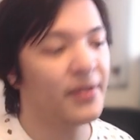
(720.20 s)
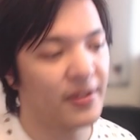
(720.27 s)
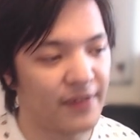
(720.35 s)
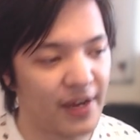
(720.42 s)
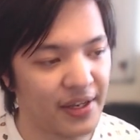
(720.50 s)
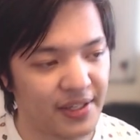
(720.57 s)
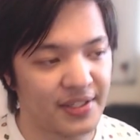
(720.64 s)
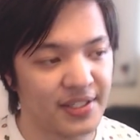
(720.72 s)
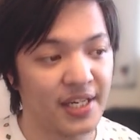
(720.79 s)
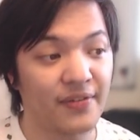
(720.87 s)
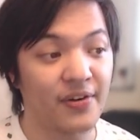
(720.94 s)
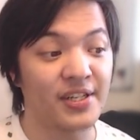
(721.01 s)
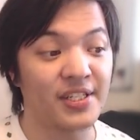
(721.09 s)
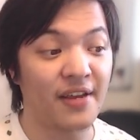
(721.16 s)
the fact that
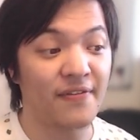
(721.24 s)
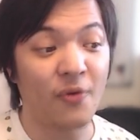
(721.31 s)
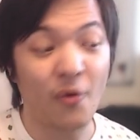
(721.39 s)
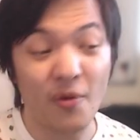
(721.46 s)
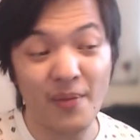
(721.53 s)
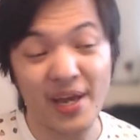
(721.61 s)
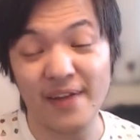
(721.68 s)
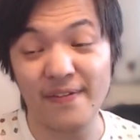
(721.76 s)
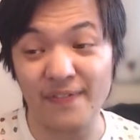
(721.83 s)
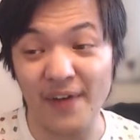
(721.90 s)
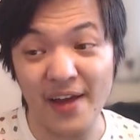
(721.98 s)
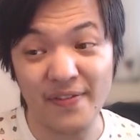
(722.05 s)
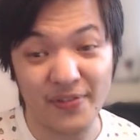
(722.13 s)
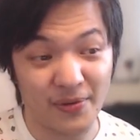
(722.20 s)
Sivir is a 4 mana
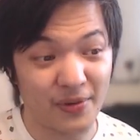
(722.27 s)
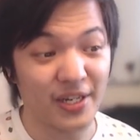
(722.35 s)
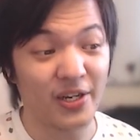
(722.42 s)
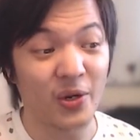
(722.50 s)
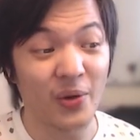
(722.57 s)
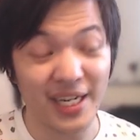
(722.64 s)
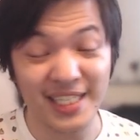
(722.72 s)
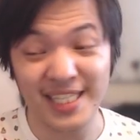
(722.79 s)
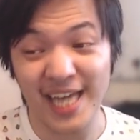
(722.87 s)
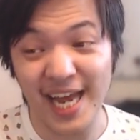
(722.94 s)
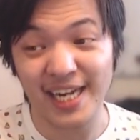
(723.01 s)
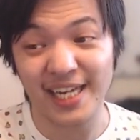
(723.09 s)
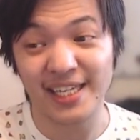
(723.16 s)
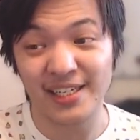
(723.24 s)
5/3 quick
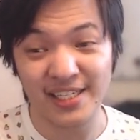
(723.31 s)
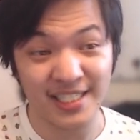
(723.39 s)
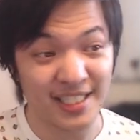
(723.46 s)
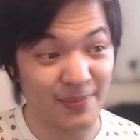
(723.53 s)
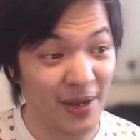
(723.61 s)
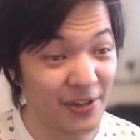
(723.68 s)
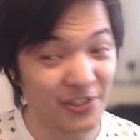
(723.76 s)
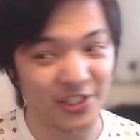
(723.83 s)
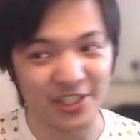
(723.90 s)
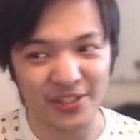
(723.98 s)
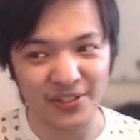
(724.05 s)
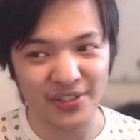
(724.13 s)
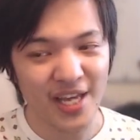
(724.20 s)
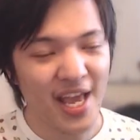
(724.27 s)
attack spell
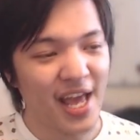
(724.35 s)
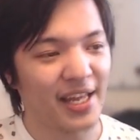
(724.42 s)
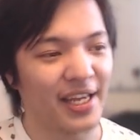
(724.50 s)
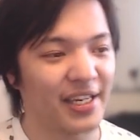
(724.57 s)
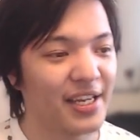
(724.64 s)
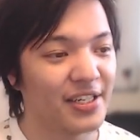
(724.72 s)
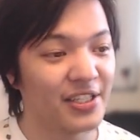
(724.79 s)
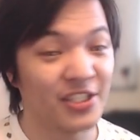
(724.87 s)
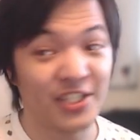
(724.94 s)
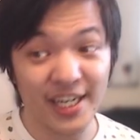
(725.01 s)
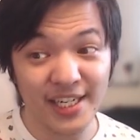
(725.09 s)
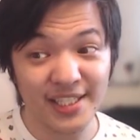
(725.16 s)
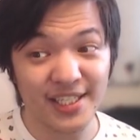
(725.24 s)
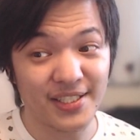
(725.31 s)
shield. Like
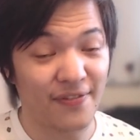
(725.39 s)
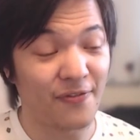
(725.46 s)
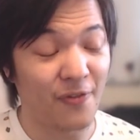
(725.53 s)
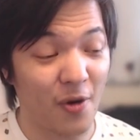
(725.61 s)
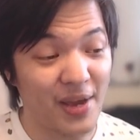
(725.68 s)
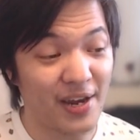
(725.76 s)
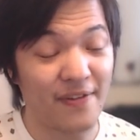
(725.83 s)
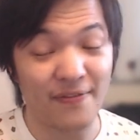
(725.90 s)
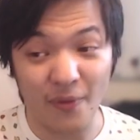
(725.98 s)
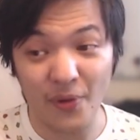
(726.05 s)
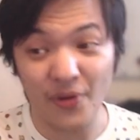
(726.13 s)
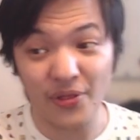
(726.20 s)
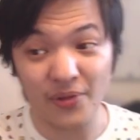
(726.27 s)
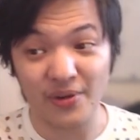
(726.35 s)
Jinx is a 4 mana
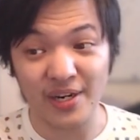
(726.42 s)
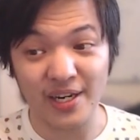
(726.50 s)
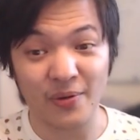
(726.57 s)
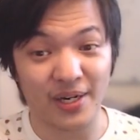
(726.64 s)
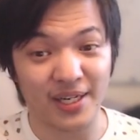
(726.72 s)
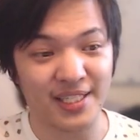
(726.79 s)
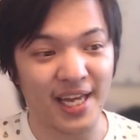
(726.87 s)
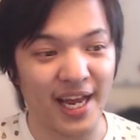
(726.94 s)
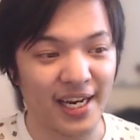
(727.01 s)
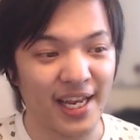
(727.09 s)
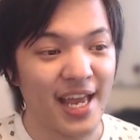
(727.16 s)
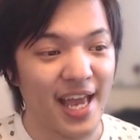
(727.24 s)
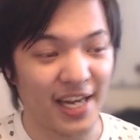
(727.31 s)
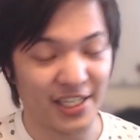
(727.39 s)
4/3 quick attack,
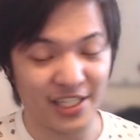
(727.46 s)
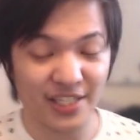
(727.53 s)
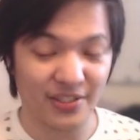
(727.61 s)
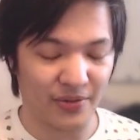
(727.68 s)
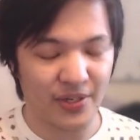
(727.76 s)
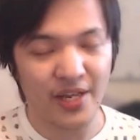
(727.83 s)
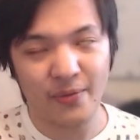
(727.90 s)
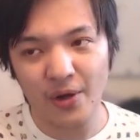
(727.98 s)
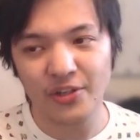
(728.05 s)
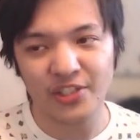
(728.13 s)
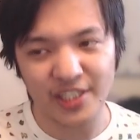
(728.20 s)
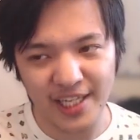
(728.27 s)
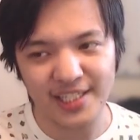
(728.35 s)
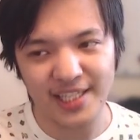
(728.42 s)
and while
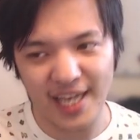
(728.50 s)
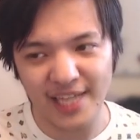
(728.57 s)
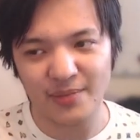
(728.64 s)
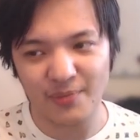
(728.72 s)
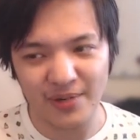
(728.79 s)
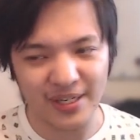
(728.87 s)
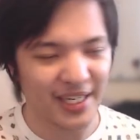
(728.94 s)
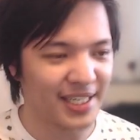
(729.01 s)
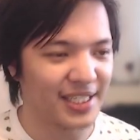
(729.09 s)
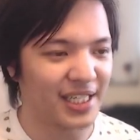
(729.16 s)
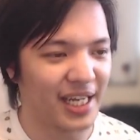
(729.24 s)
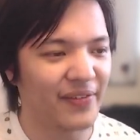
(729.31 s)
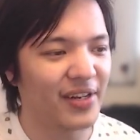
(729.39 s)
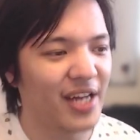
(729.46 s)
she has a pretty easy
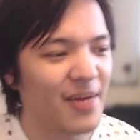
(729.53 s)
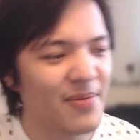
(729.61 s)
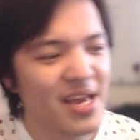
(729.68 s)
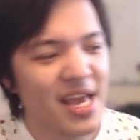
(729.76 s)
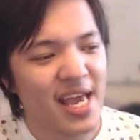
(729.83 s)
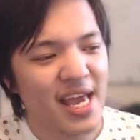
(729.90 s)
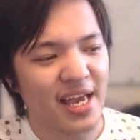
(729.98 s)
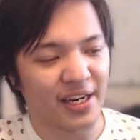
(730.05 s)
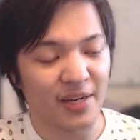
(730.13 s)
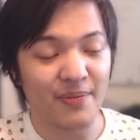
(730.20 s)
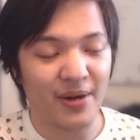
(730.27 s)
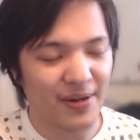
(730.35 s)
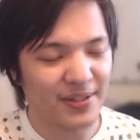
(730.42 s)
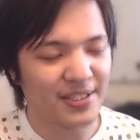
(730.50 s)
level up, in
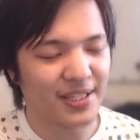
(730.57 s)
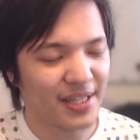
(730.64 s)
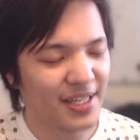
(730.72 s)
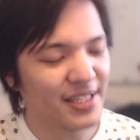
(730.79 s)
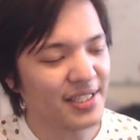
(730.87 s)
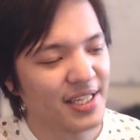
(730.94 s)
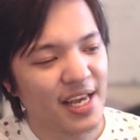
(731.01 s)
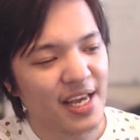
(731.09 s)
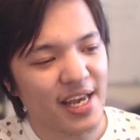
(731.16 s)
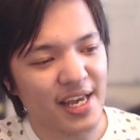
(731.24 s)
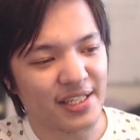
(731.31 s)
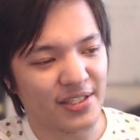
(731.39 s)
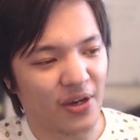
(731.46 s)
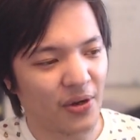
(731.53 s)
comparison to this,
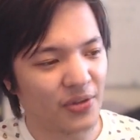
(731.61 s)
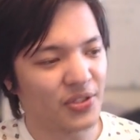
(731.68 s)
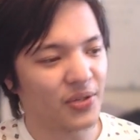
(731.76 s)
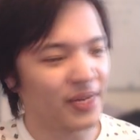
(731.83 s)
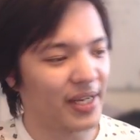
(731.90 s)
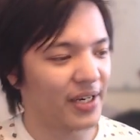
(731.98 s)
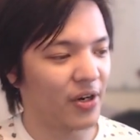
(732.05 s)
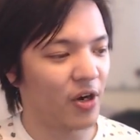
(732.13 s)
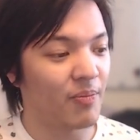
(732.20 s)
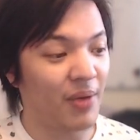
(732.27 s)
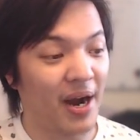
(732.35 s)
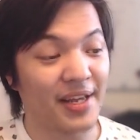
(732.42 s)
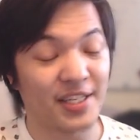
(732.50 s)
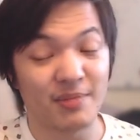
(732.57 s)
it's also like her
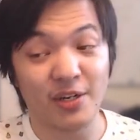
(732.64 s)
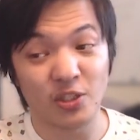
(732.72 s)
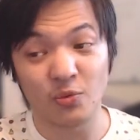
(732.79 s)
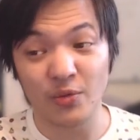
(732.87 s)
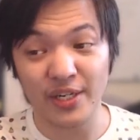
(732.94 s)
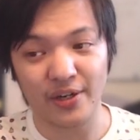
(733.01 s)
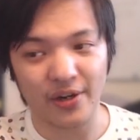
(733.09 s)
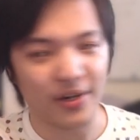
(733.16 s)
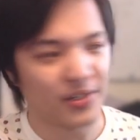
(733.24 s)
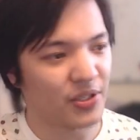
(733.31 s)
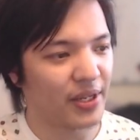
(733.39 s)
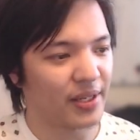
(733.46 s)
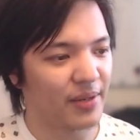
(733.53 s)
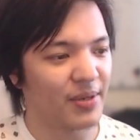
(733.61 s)
body is much weaker.
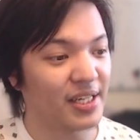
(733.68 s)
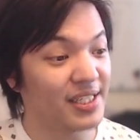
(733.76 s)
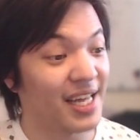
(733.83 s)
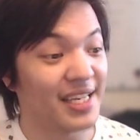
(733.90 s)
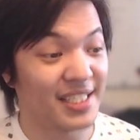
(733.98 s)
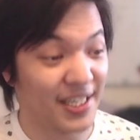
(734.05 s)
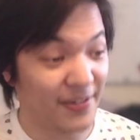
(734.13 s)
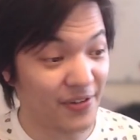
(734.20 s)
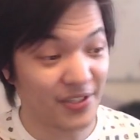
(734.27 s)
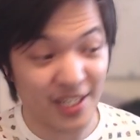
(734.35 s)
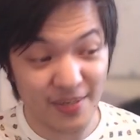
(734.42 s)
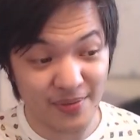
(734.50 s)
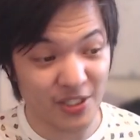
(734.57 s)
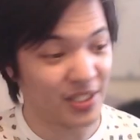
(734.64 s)
So like because of that, Sivir is
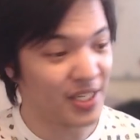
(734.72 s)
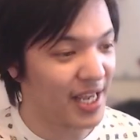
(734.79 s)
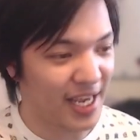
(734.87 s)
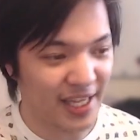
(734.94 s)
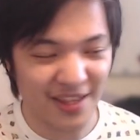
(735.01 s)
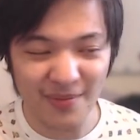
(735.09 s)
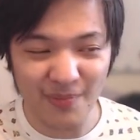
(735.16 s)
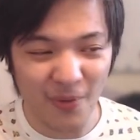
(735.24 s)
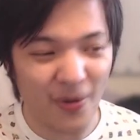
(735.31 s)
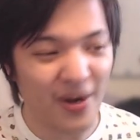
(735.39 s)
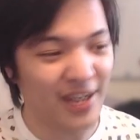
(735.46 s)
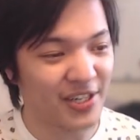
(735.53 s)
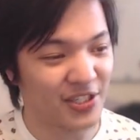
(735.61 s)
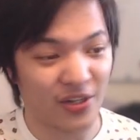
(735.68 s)
gonna just hit the
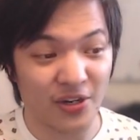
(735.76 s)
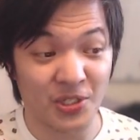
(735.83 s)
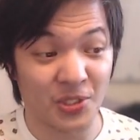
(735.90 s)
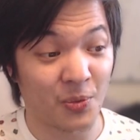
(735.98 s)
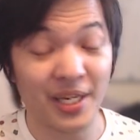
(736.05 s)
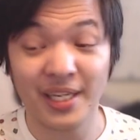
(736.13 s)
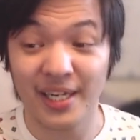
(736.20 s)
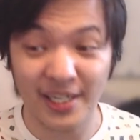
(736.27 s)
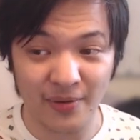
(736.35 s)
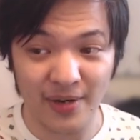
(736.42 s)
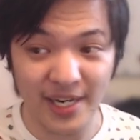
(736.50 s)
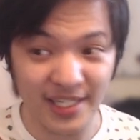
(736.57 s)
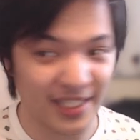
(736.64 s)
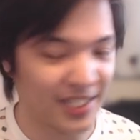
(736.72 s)
board and just start swinging like
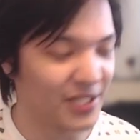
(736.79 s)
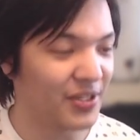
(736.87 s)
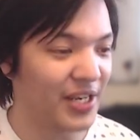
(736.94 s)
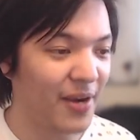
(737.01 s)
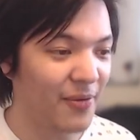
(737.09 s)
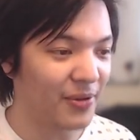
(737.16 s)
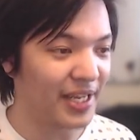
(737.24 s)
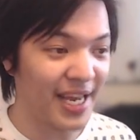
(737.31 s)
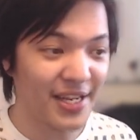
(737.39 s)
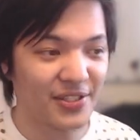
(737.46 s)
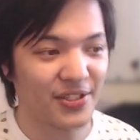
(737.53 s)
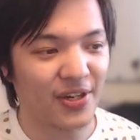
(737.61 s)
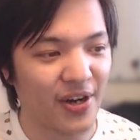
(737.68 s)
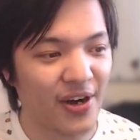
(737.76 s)
crazy, because you can't really
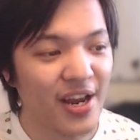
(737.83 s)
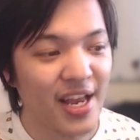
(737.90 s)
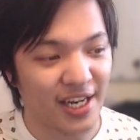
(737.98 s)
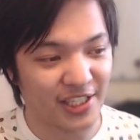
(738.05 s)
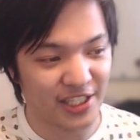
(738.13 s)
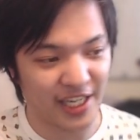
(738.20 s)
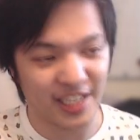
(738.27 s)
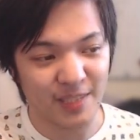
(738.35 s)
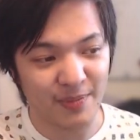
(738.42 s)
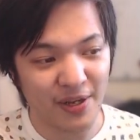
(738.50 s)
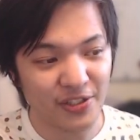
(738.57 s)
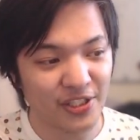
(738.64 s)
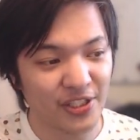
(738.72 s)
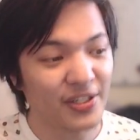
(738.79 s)
answer her because she has
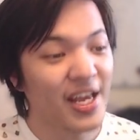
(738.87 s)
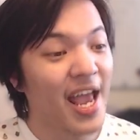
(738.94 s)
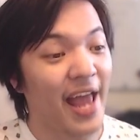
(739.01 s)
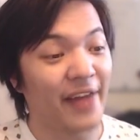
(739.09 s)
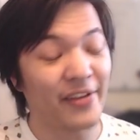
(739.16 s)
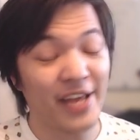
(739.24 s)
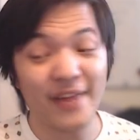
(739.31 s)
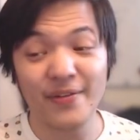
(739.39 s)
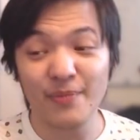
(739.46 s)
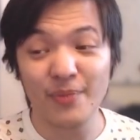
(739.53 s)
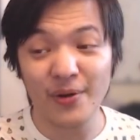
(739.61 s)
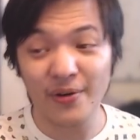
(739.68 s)
spell shield, and you can't even